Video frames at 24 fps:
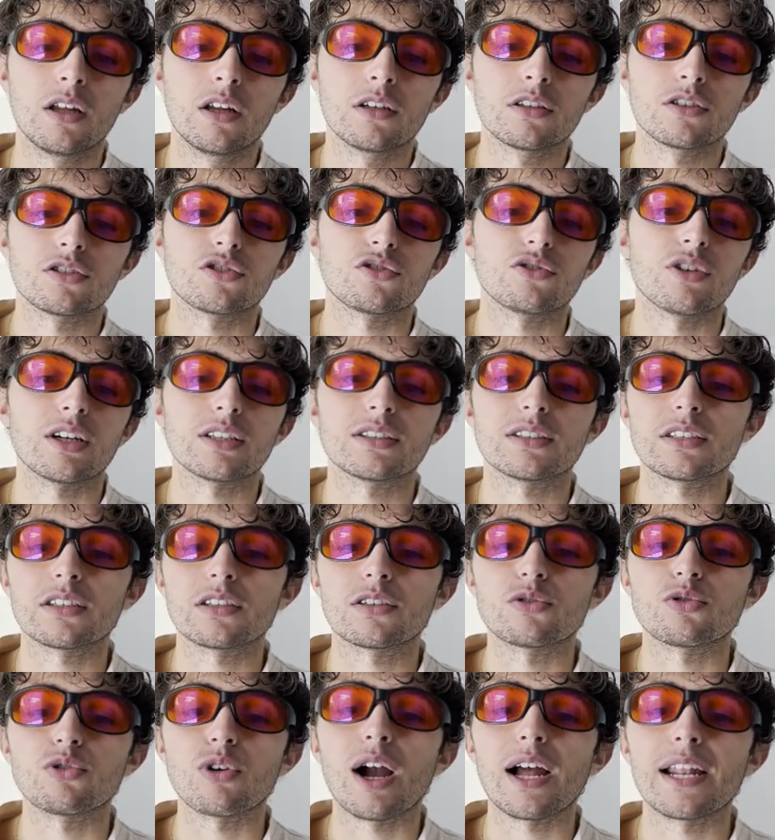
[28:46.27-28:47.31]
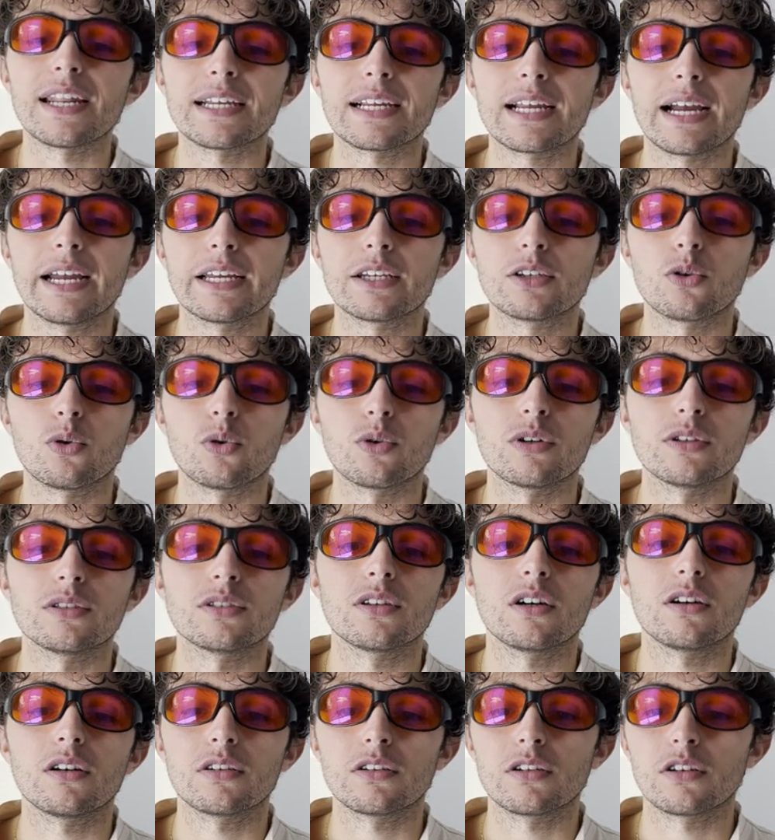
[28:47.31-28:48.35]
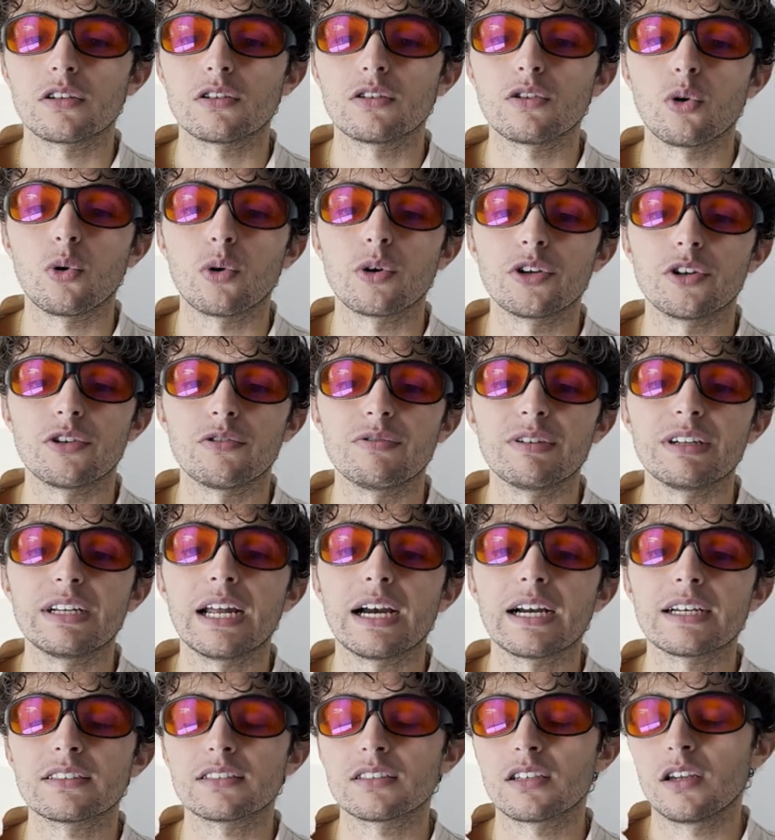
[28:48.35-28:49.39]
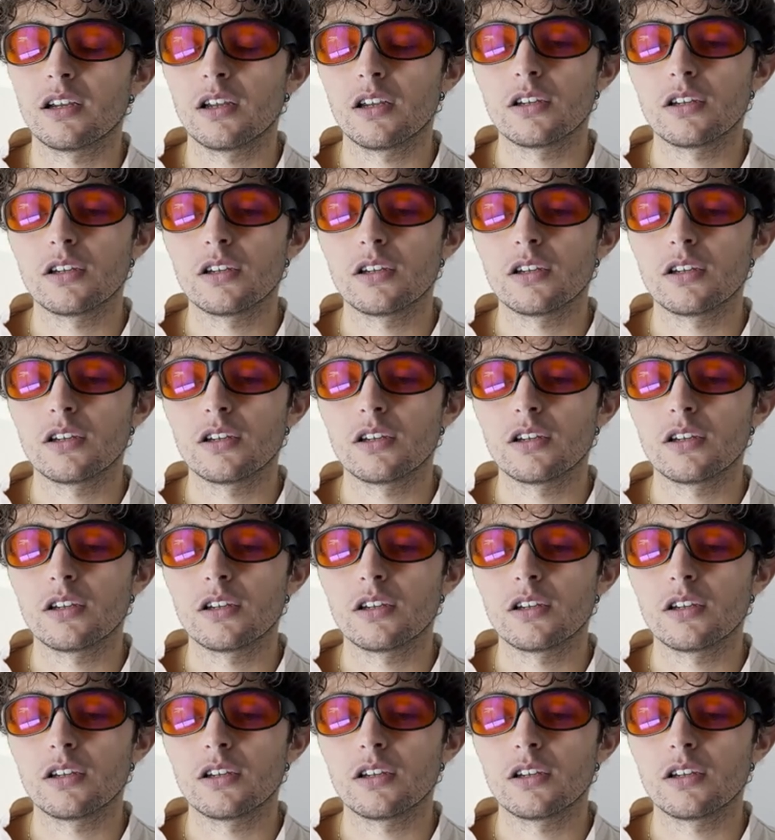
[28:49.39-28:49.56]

Stress and chronic high cortisol are going to lower your redox.